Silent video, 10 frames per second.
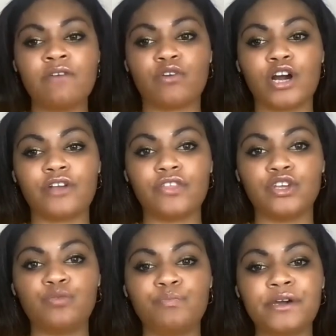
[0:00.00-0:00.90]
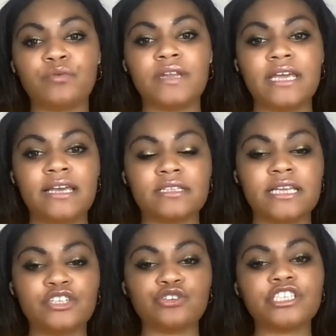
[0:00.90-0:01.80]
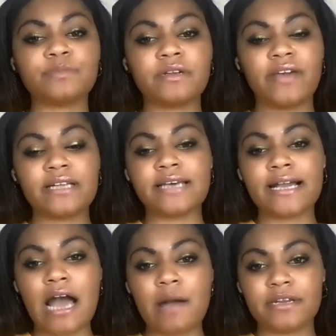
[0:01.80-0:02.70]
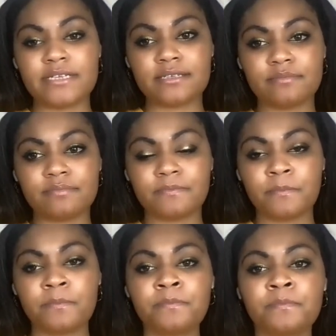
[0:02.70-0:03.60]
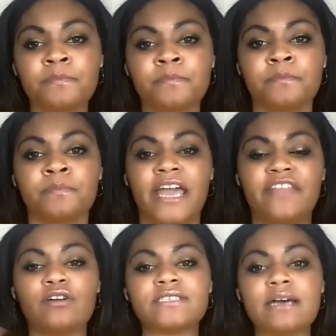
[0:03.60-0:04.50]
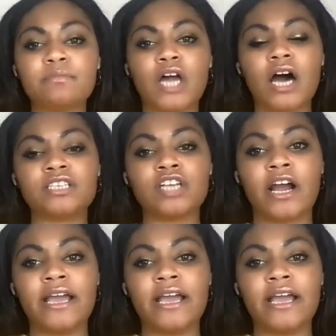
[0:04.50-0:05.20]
the ubiquity and entrenchment of anti-communism. And though some laws are